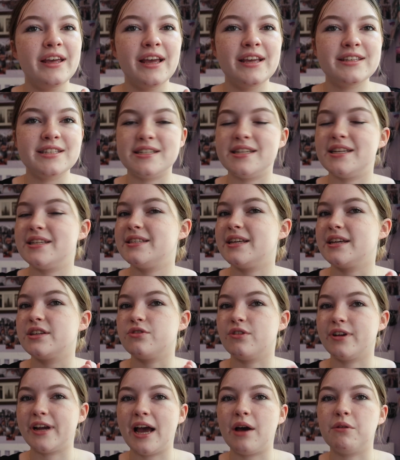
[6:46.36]
statistics
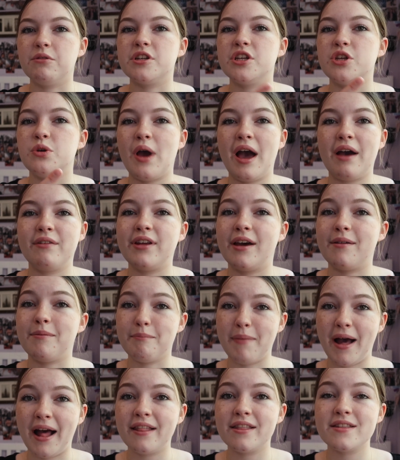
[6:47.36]
or accounting you have to have
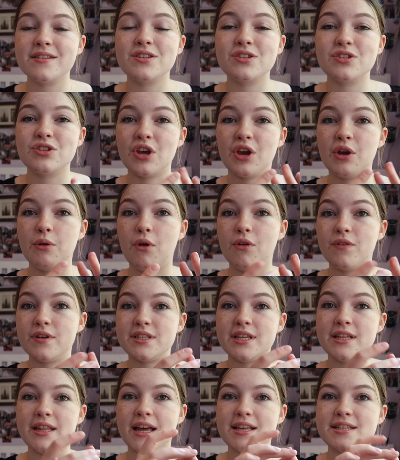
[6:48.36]
maths. So
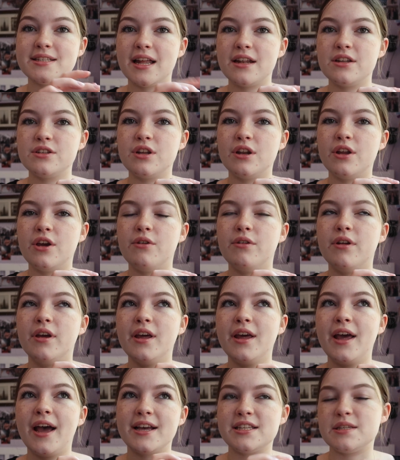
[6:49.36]
obviously that stands alone
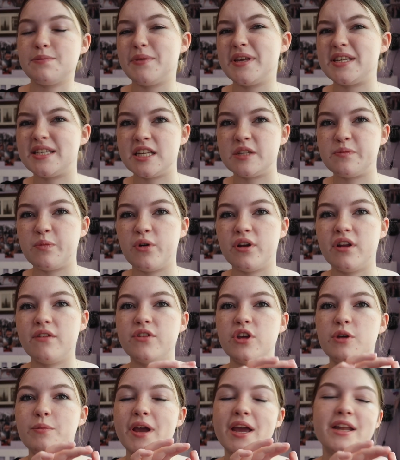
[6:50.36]
as a business point of
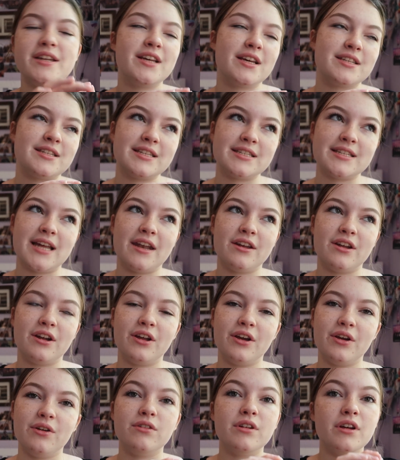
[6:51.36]
view, but it doesn't stand
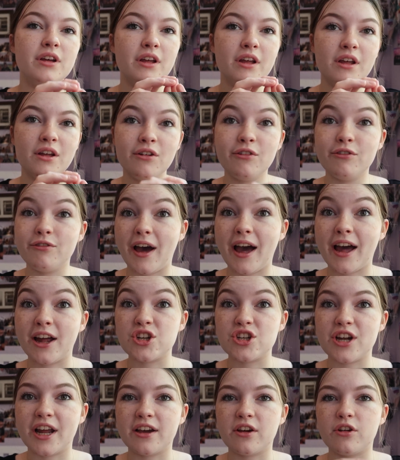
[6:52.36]
alone for
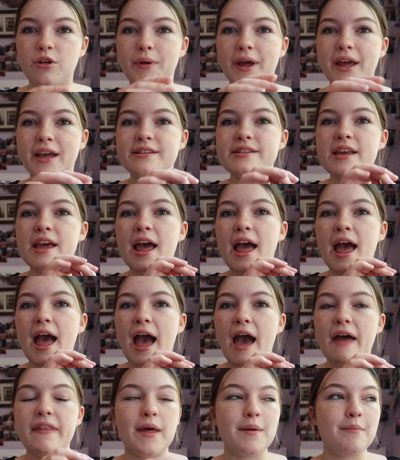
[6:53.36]
actual economics.
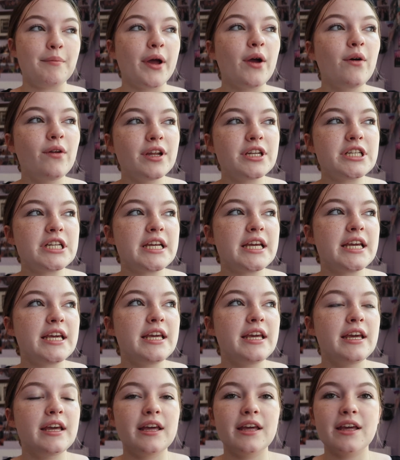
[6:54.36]
And then
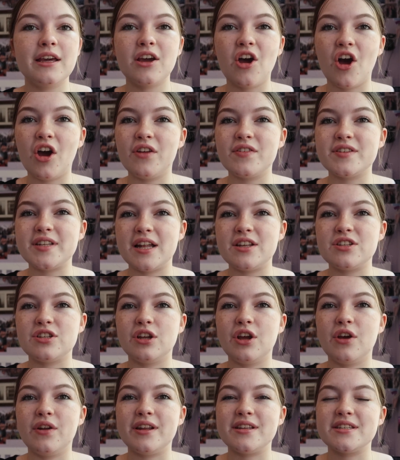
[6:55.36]
biology kind of stands
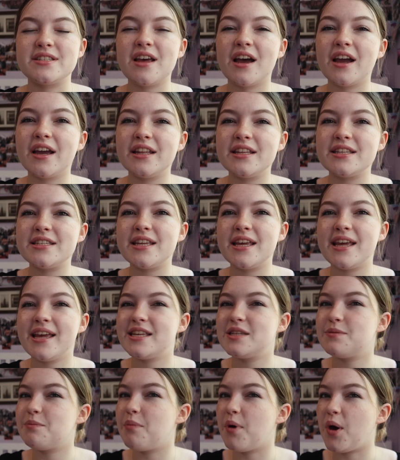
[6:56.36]
alone in
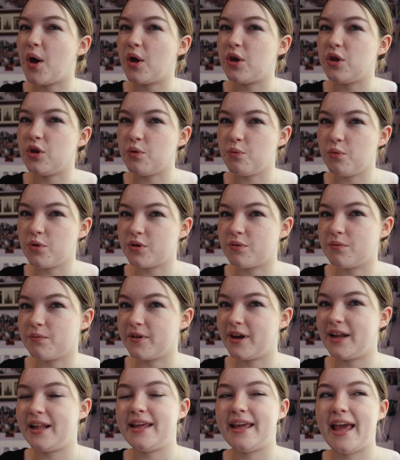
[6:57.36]
sciences, but you wouldn't
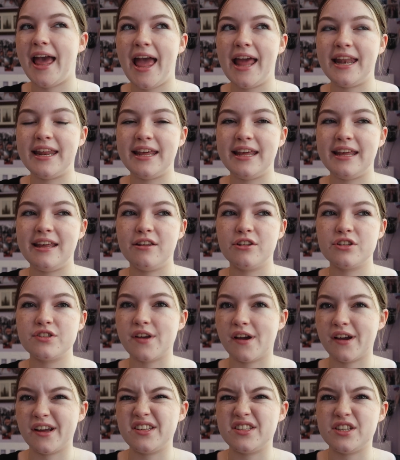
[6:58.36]
really get any
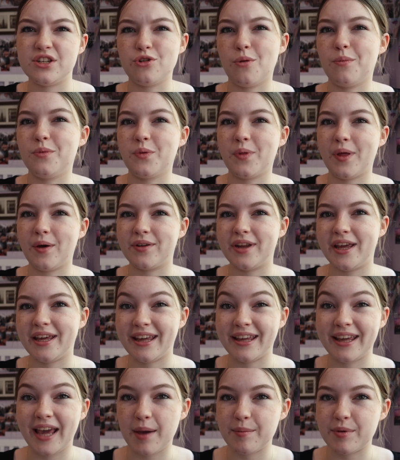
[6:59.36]
sciencey jobs without
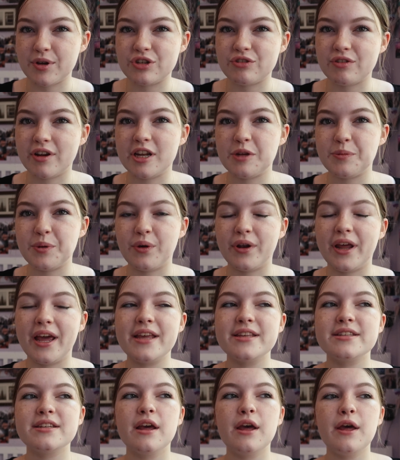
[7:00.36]
taking chemistry, to be
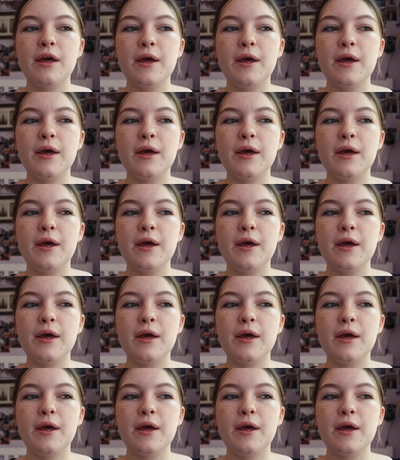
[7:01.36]
honest.